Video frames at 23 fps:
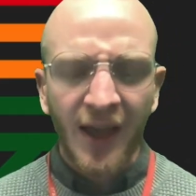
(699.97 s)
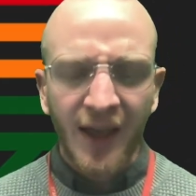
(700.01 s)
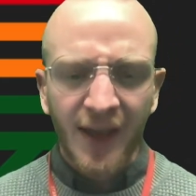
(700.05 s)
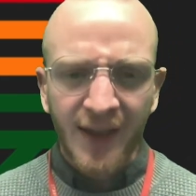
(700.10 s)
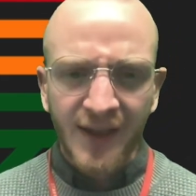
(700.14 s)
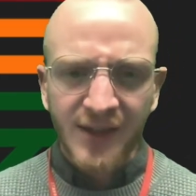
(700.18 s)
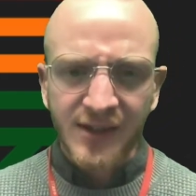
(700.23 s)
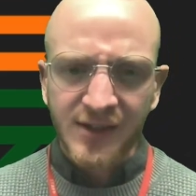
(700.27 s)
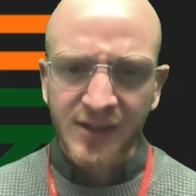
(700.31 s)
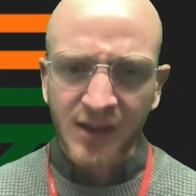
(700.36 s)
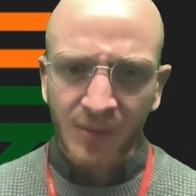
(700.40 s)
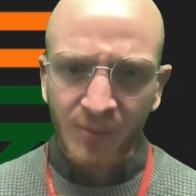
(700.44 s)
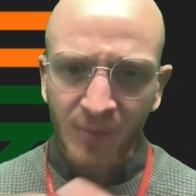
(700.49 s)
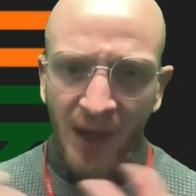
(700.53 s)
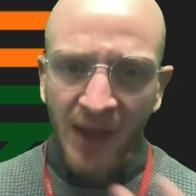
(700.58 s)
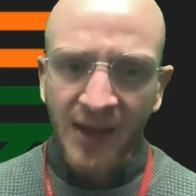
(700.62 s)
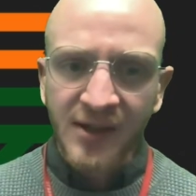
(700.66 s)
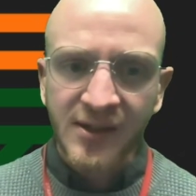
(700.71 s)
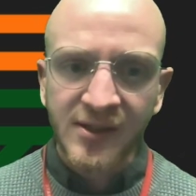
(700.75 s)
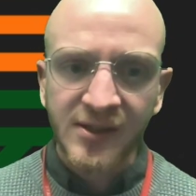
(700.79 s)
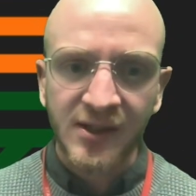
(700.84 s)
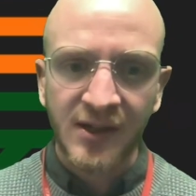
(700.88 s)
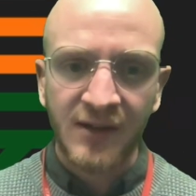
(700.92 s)
It's
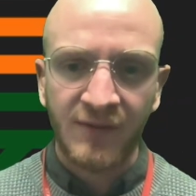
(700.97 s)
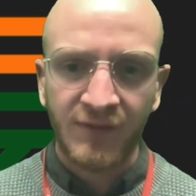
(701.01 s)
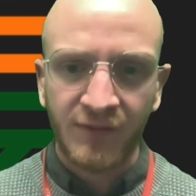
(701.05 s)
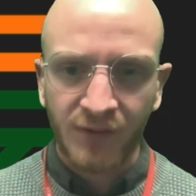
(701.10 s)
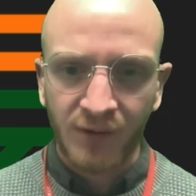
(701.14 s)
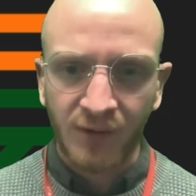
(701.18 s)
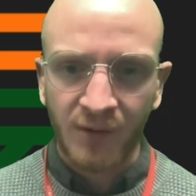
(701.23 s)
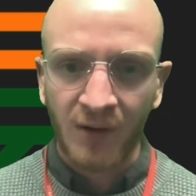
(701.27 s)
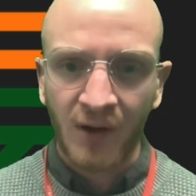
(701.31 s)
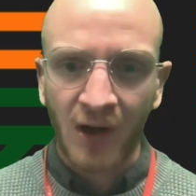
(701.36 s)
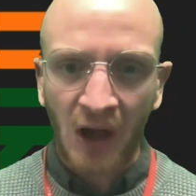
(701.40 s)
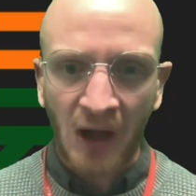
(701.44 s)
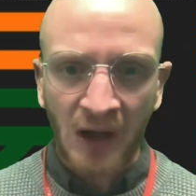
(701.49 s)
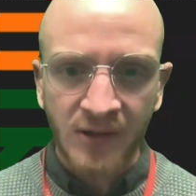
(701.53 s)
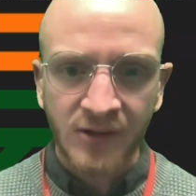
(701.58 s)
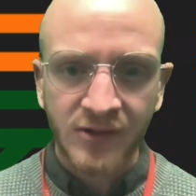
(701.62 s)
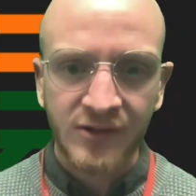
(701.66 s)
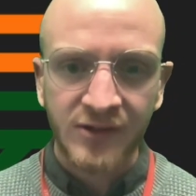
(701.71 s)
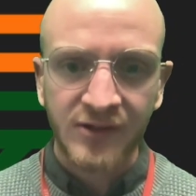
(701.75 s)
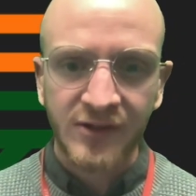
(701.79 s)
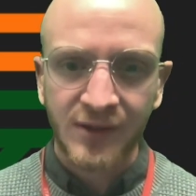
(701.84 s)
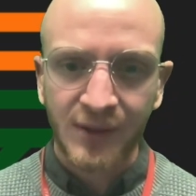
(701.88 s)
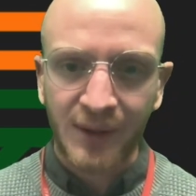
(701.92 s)
amazing for
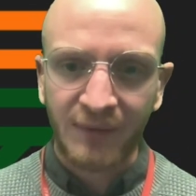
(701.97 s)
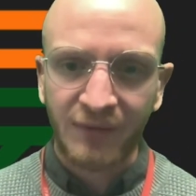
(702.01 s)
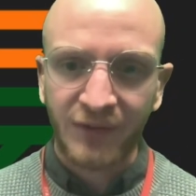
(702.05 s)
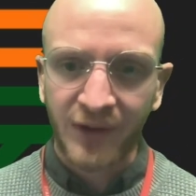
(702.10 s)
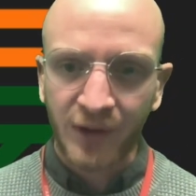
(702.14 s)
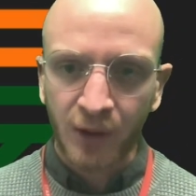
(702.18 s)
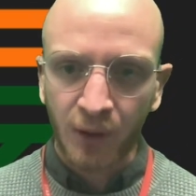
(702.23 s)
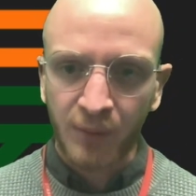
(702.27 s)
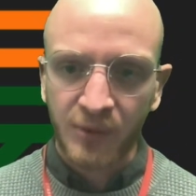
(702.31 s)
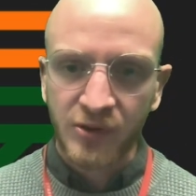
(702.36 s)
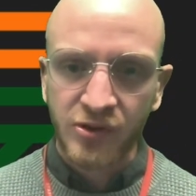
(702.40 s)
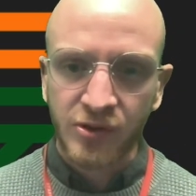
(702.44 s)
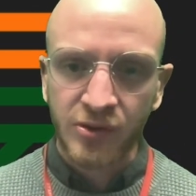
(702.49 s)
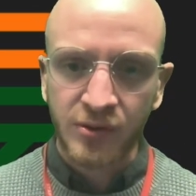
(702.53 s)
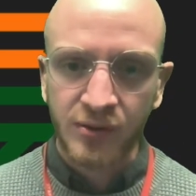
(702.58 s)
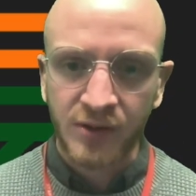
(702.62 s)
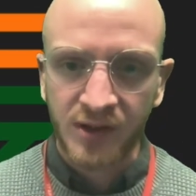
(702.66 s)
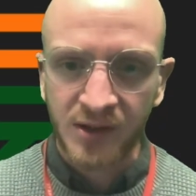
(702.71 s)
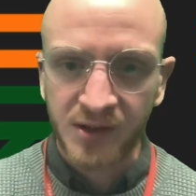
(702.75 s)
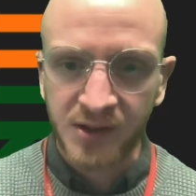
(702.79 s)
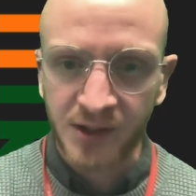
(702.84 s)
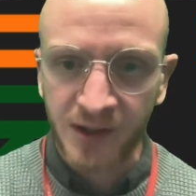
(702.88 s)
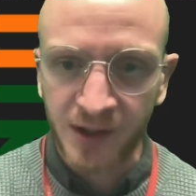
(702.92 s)
us to have the
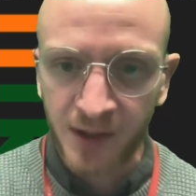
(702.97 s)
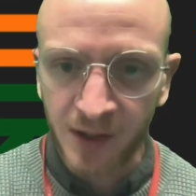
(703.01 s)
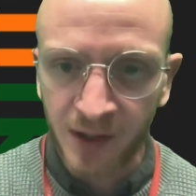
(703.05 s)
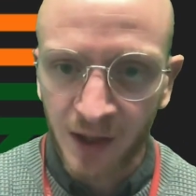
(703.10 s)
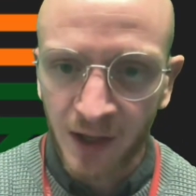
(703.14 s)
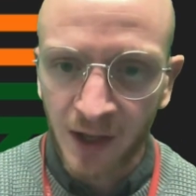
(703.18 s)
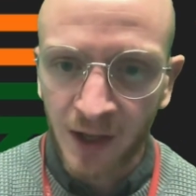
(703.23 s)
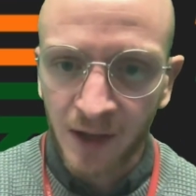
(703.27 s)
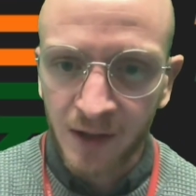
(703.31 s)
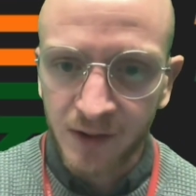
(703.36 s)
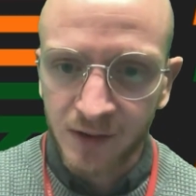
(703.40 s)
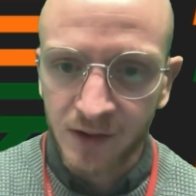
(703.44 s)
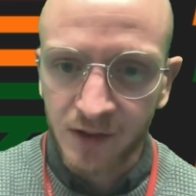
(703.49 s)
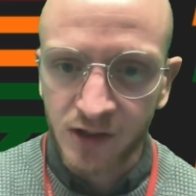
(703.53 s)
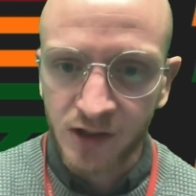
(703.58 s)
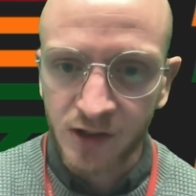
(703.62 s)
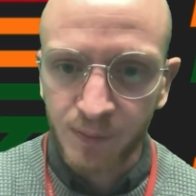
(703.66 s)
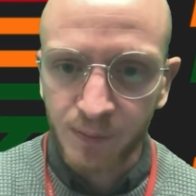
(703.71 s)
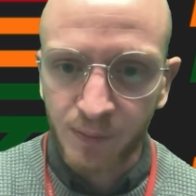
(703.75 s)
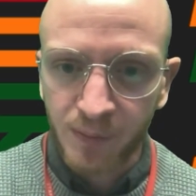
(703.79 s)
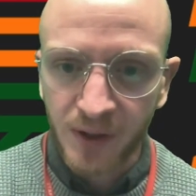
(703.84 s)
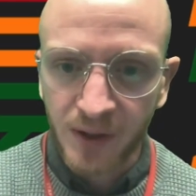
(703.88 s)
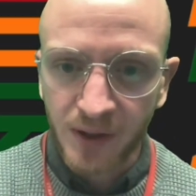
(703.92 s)
opportunity to
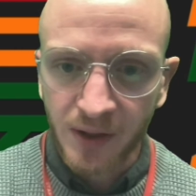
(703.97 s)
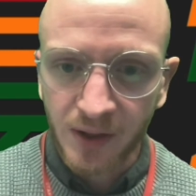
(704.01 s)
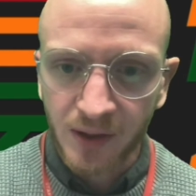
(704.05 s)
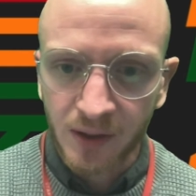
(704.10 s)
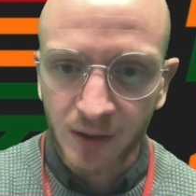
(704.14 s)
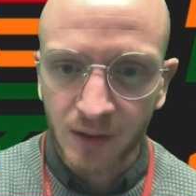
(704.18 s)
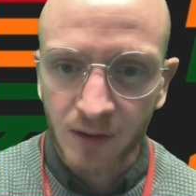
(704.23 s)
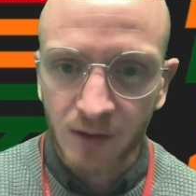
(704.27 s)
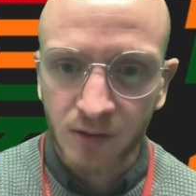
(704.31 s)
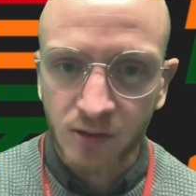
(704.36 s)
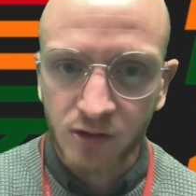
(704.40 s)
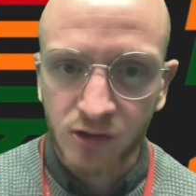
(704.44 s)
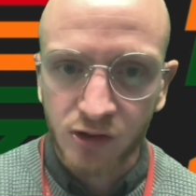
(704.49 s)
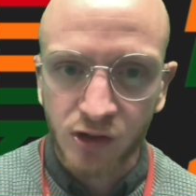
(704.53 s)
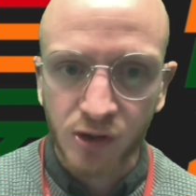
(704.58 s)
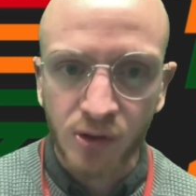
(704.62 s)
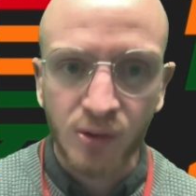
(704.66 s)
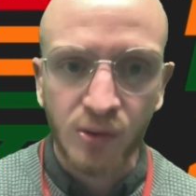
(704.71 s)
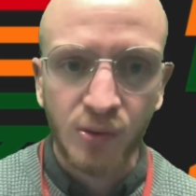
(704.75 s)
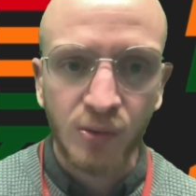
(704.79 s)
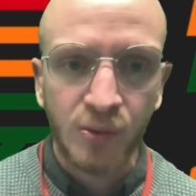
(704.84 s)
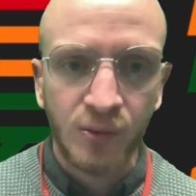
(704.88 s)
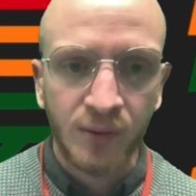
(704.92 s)
speak
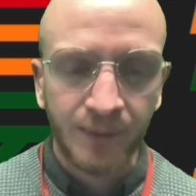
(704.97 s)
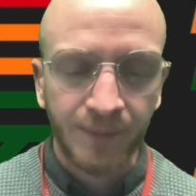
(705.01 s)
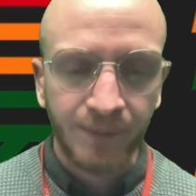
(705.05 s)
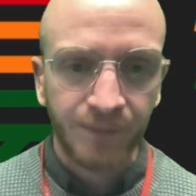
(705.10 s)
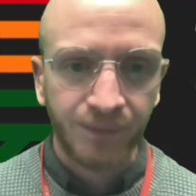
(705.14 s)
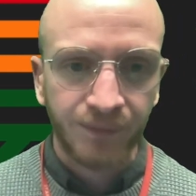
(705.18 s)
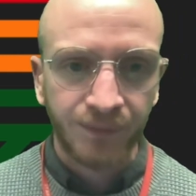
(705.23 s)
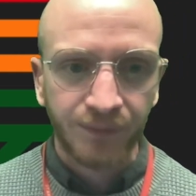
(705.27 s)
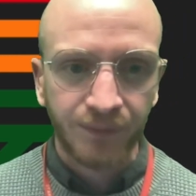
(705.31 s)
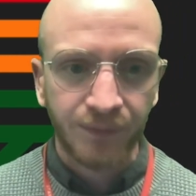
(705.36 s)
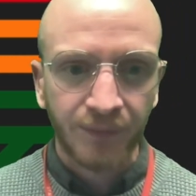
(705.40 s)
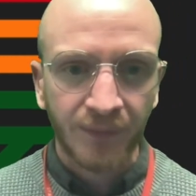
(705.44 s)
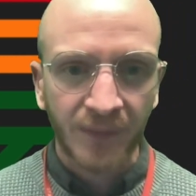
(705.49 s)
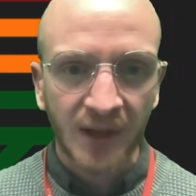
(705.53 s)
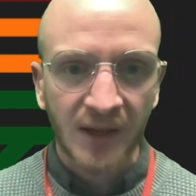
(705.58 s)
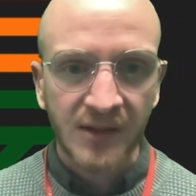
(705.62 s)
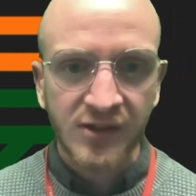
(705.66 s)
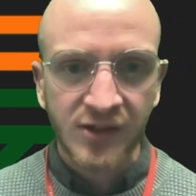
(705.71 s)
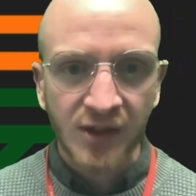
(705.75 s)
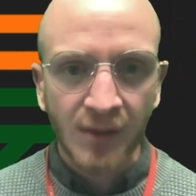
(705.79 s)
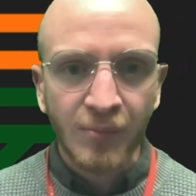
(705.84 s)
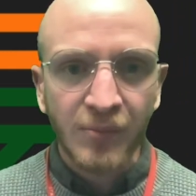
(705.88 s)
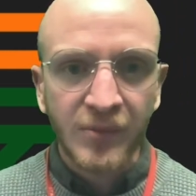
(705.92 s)
to
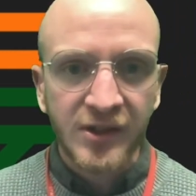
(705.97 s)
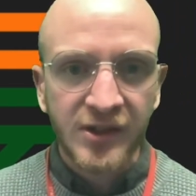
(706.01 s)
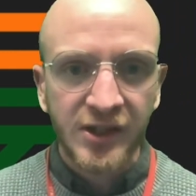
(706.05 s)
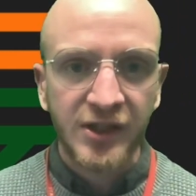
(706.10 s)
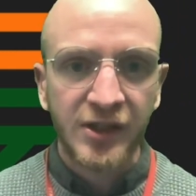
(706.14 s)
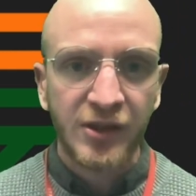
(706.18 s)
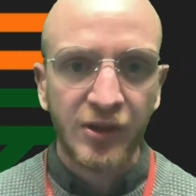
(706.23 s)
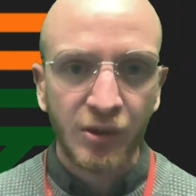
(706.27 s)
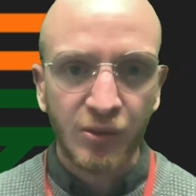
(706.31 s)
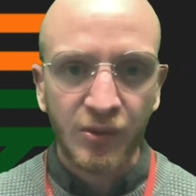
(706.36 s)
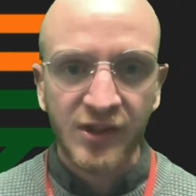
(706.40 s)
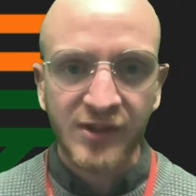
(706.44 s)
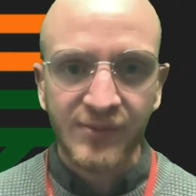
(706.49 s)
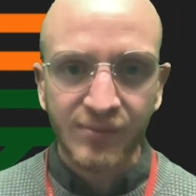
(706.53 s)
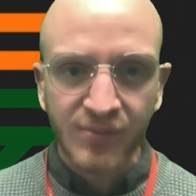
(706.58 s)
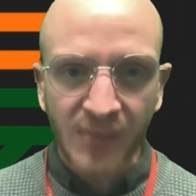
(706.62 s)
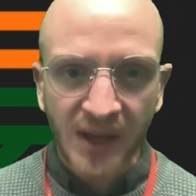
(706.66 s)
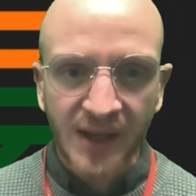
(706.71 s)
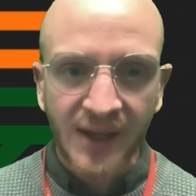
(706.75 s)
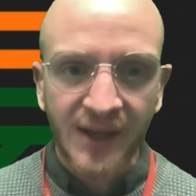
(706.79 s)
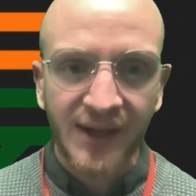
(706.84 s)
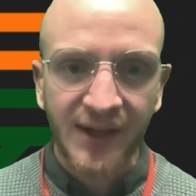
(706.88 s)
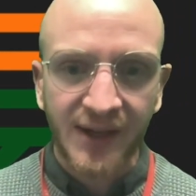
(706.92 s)
somebody who is
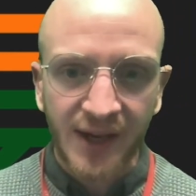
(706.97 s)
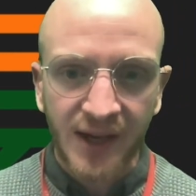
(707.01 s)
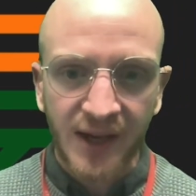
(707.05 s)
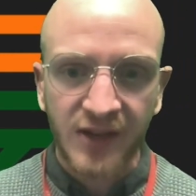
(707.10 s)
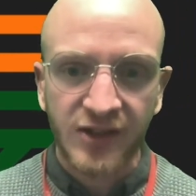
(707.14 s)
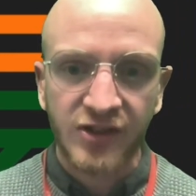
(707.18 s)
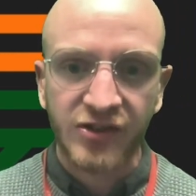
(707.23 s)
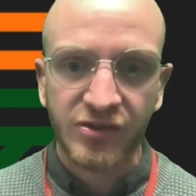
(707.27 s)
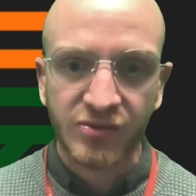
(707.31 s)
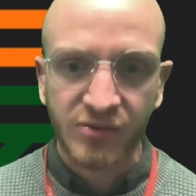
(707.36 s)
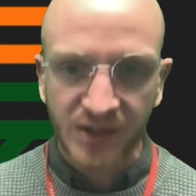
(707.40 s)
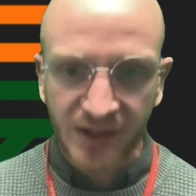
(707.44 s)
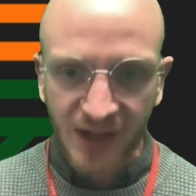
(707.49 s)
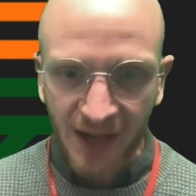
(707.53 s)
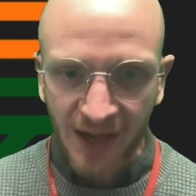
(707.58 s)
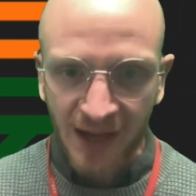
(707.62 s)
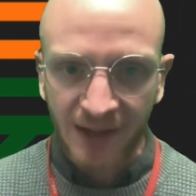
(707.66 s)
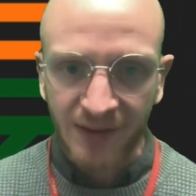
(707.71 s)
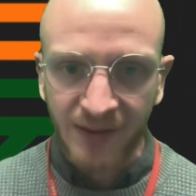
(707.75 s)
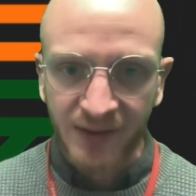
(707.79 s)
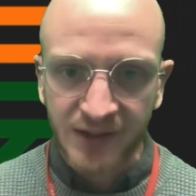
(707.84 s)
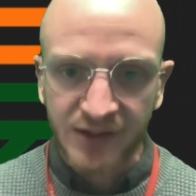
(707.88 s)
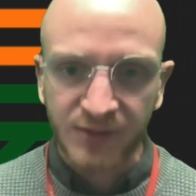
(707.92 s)
making history
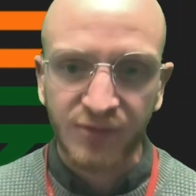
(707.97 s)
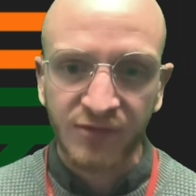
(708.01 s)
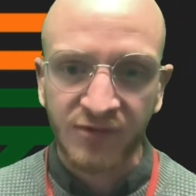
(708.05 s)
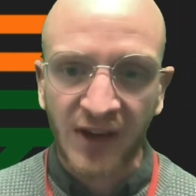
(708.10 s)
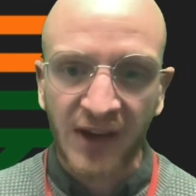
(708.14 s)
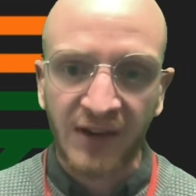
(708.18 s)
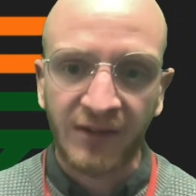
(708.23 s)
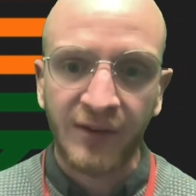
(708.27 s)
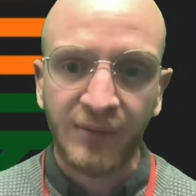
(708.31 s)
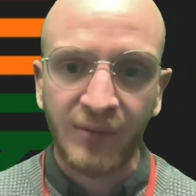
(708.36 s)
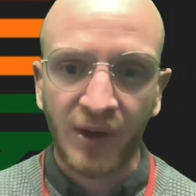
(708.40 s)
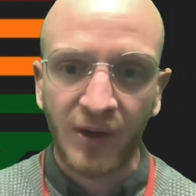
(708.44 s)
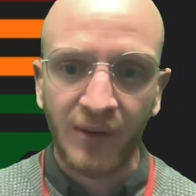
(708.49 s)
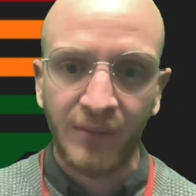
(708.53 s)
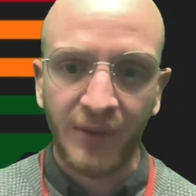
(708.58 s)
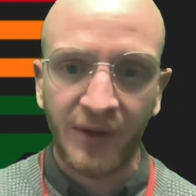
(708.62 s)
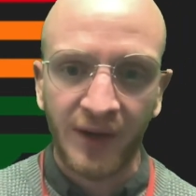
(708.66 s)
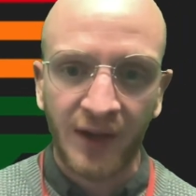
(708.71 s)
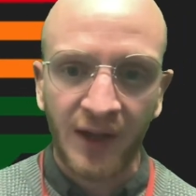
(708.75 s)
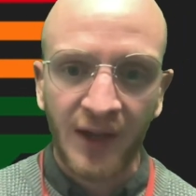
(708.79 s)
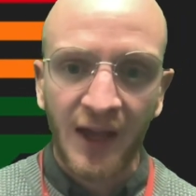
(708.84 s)
at this very moment.